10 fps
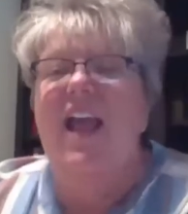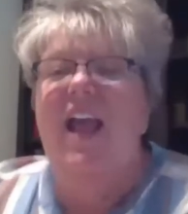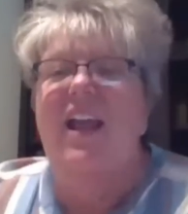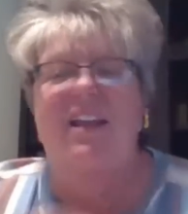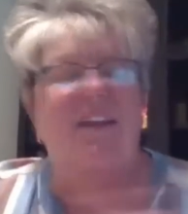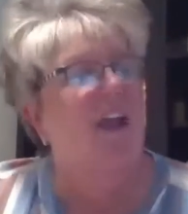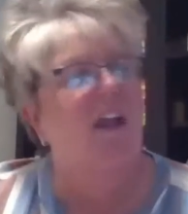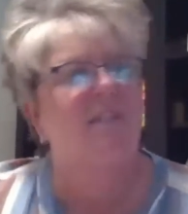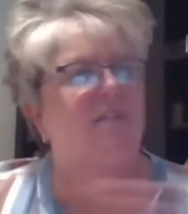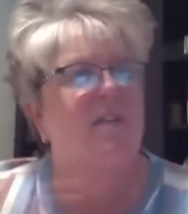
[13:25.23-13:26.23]
I
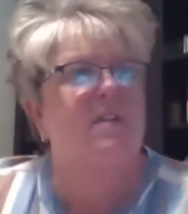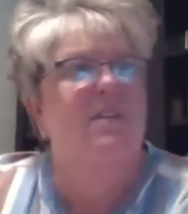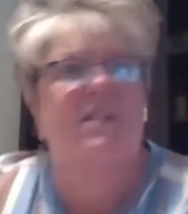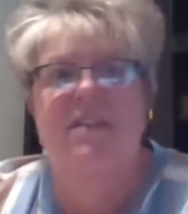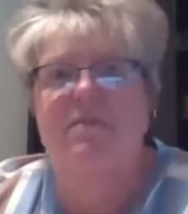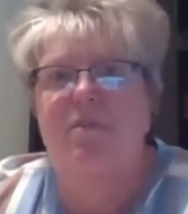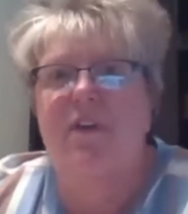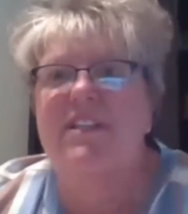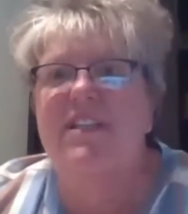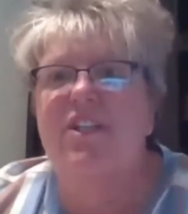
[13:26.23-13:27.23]
kind of in a
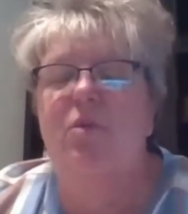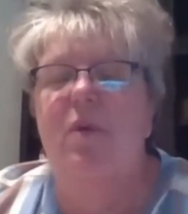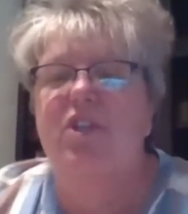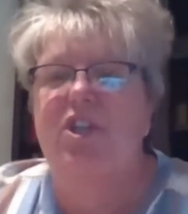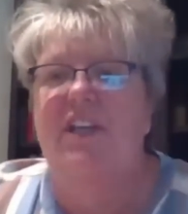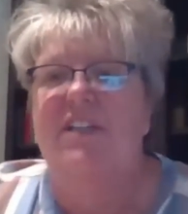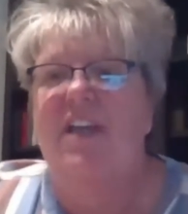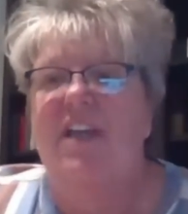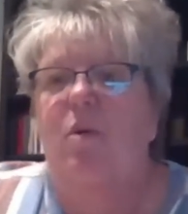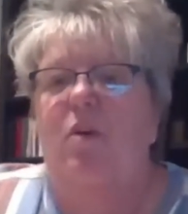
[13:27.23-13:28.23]
different situation because
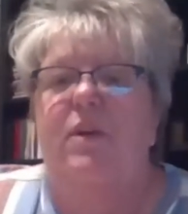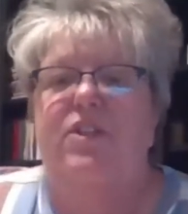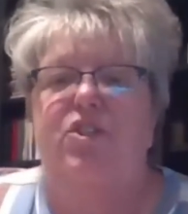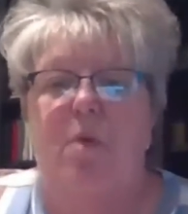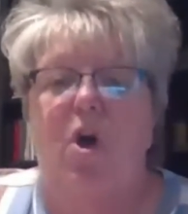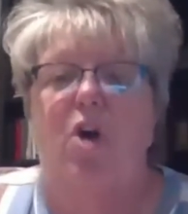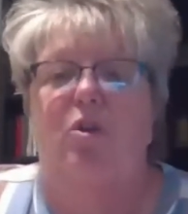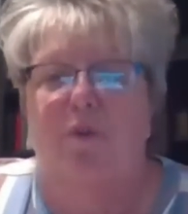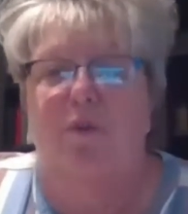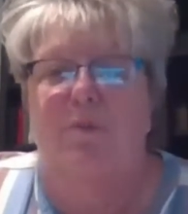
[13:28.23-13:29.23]
I work with small
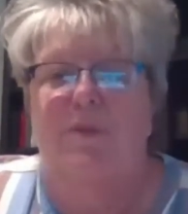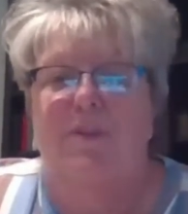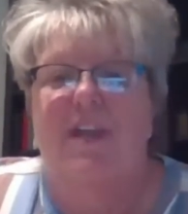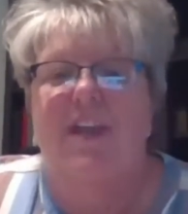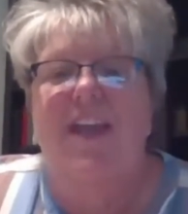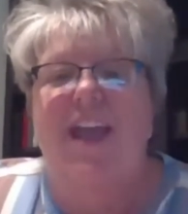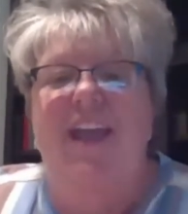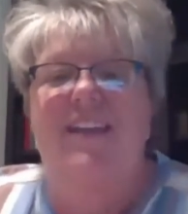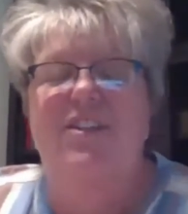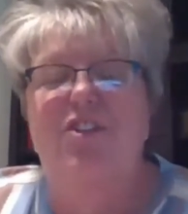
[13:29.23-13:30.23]
groups.
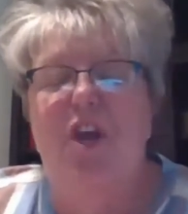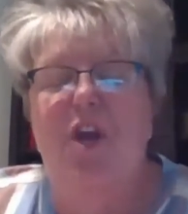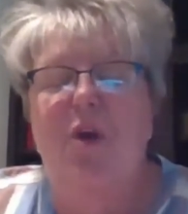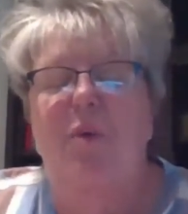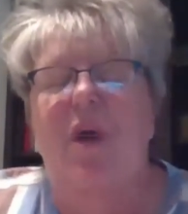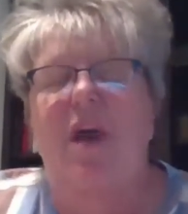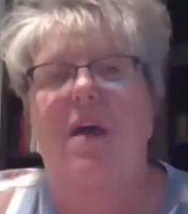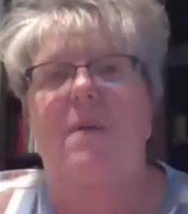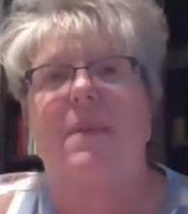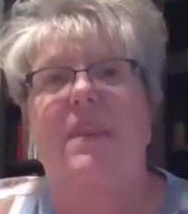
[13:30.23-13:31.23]
And so
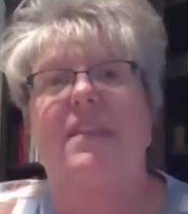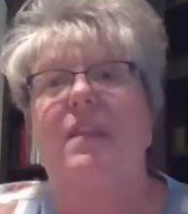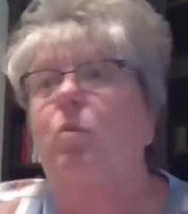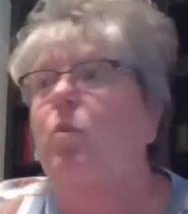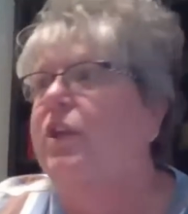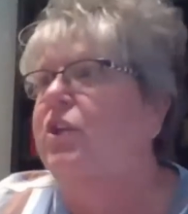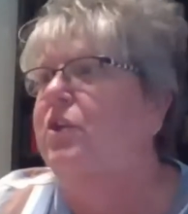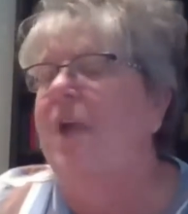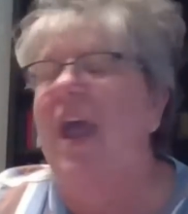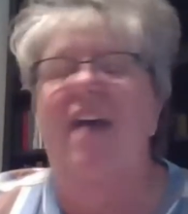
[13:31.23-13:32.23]
when you
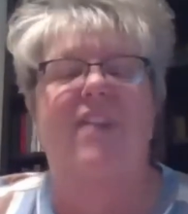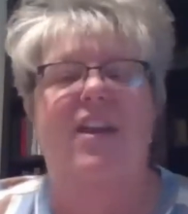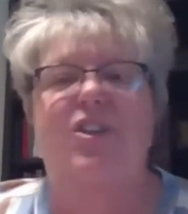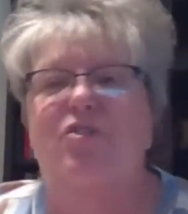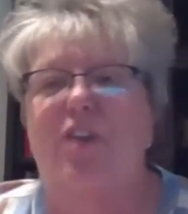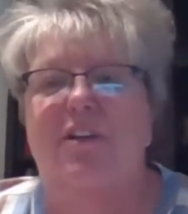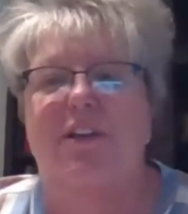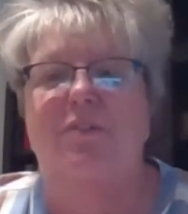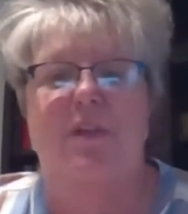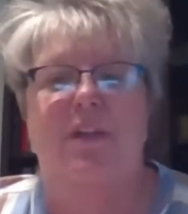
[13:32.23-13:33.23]
have a
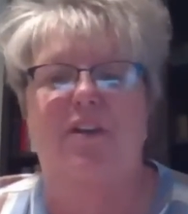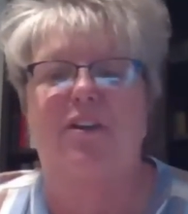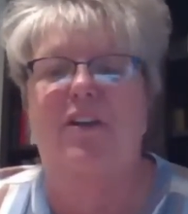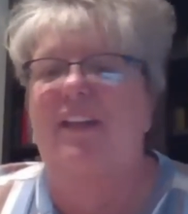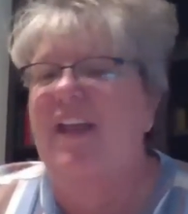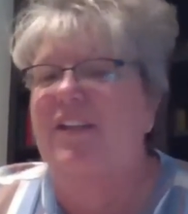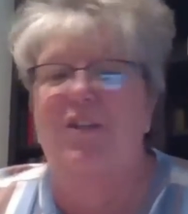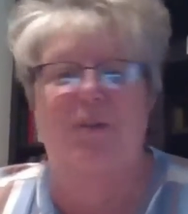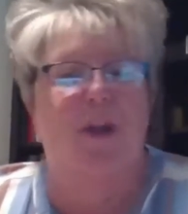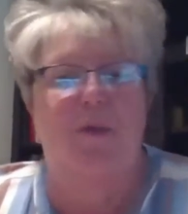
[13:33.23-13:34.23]
struggling reader, and that's
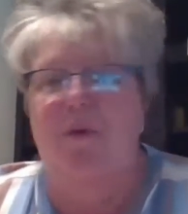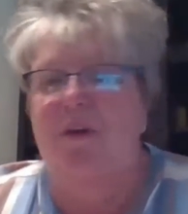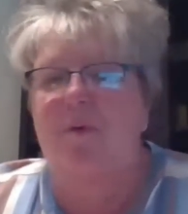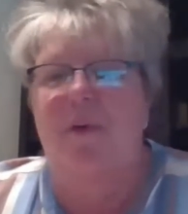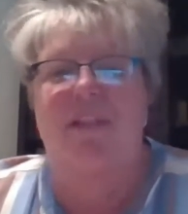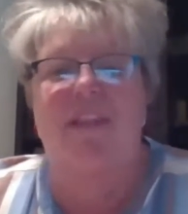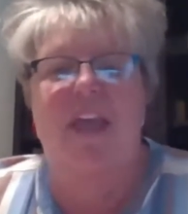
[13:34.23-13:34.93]
who I work with,